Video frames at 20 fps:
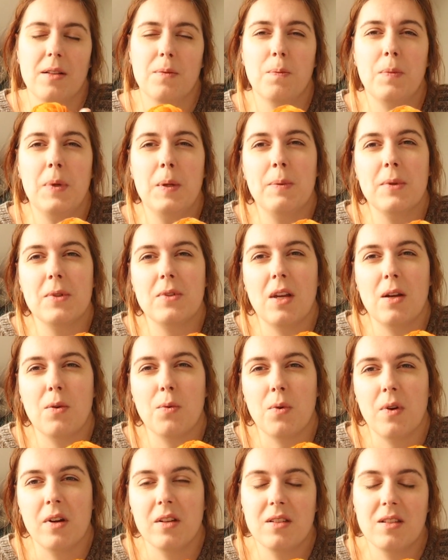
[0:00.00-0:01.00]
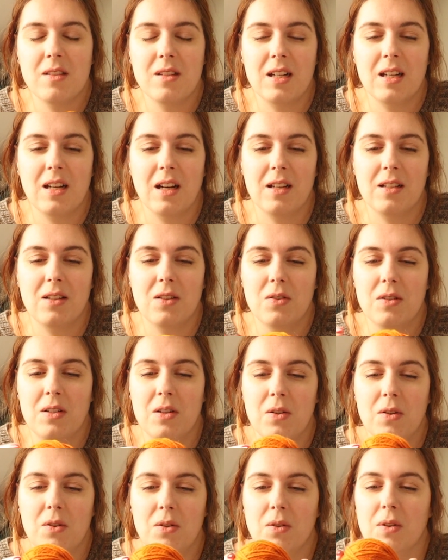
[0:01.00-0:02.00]
people say rustic. I don't
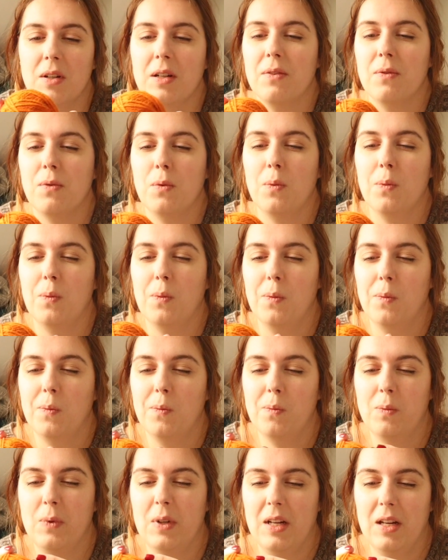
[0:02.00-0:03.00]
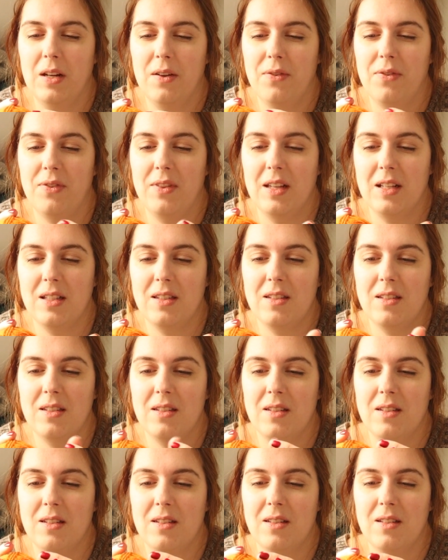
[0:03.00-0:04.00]
know if
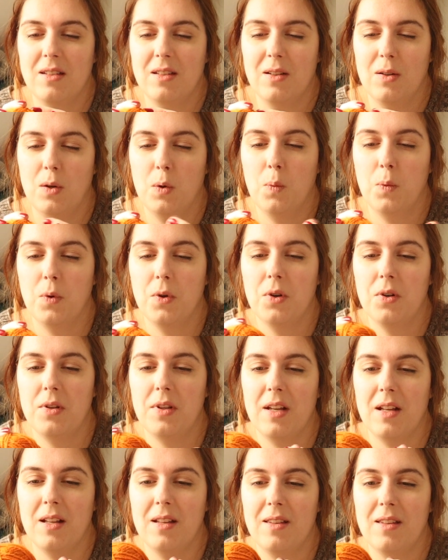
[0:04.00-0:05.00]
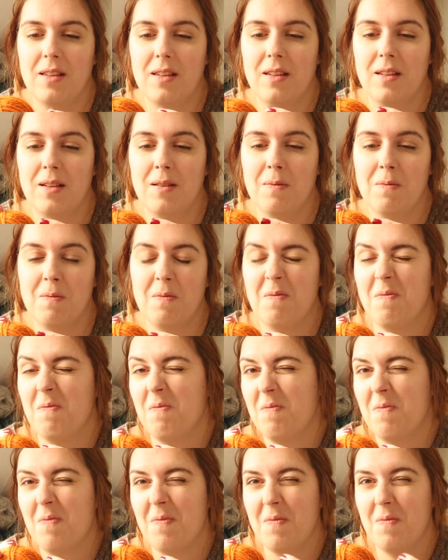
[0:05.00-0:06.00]
that's a word that
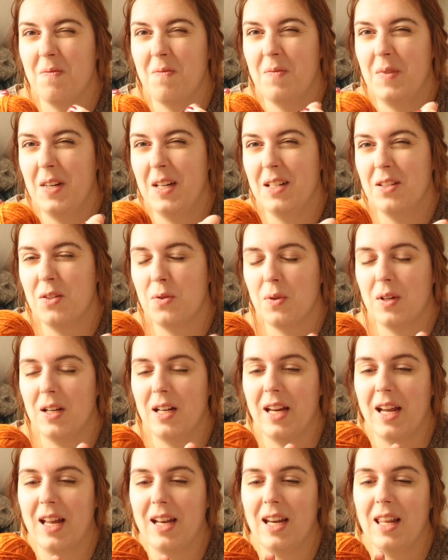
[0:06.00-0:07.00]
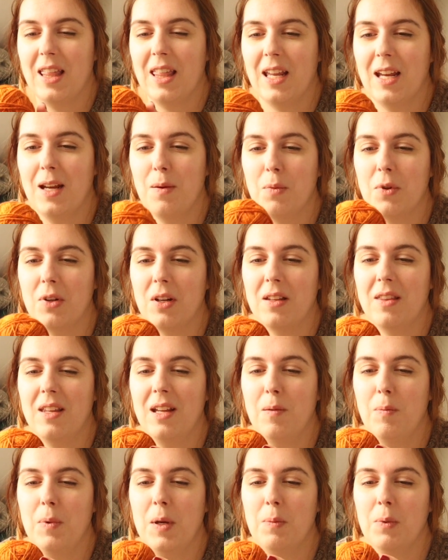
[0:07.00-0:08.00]
means really anything, but I
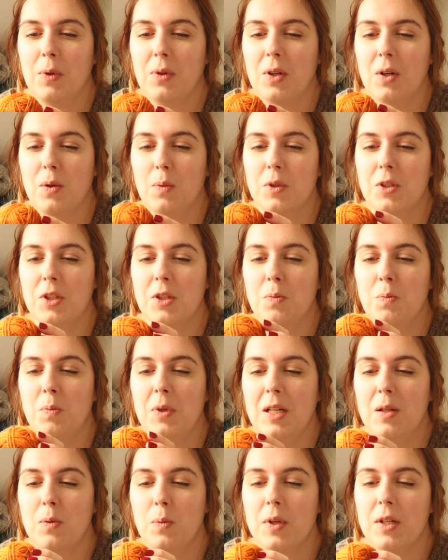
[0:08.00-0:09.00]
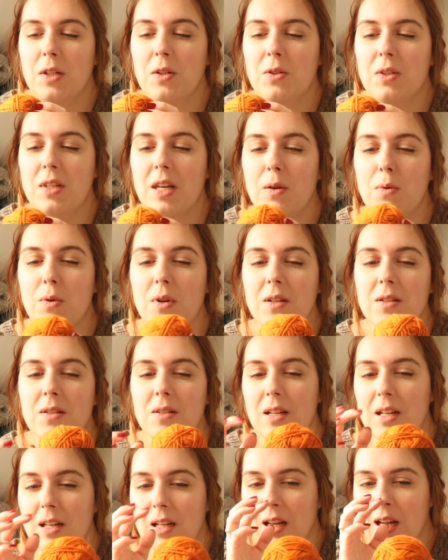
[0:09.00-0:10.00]
think people know what you mean when you say
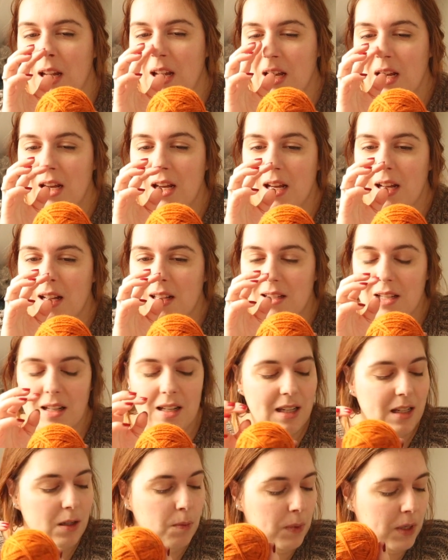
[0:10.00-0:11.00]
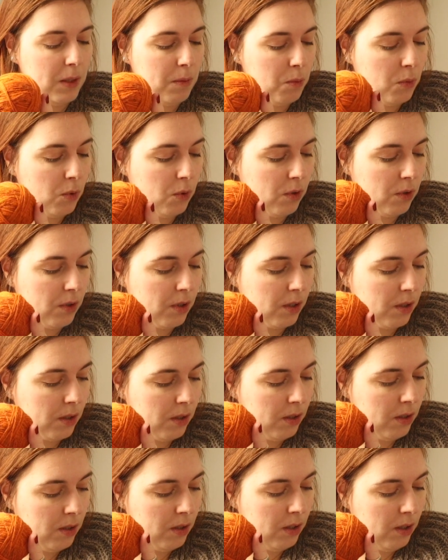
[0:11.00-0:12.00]
rustic. It's a little bit more
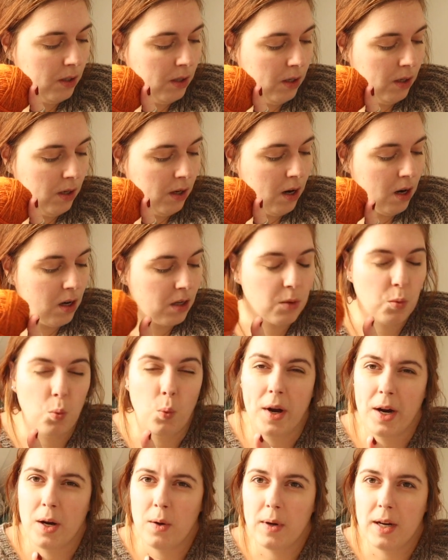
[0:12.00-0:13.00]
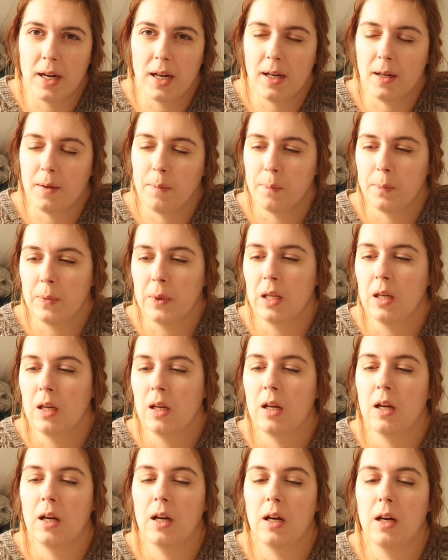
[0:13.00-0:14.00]
hard wearing,
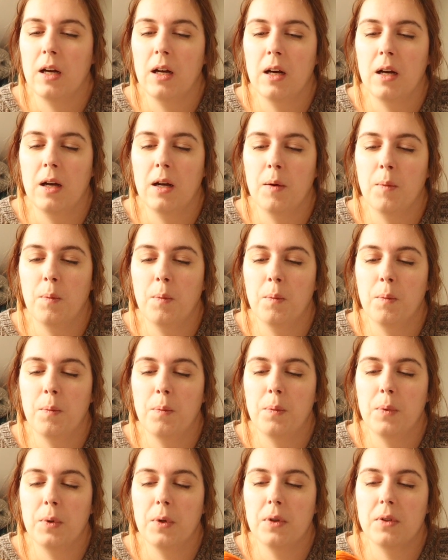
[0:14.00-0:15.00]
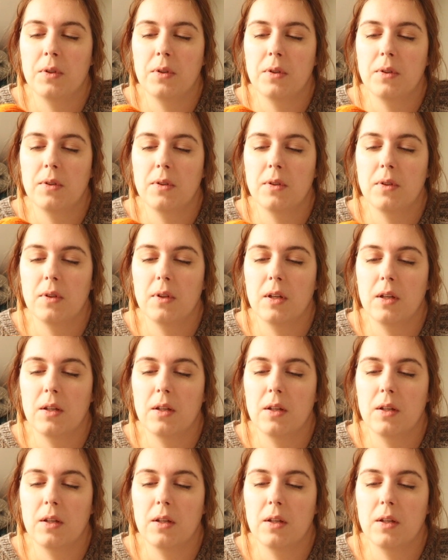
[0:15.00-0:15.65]
but